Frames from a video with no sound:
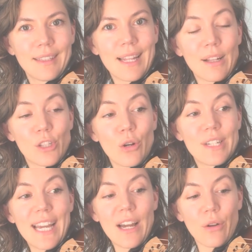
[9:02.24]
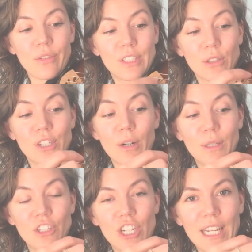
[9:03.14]
Now let's go down. So start
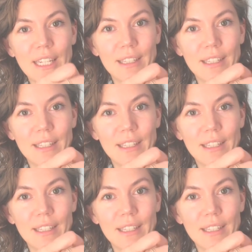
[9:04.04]
with G.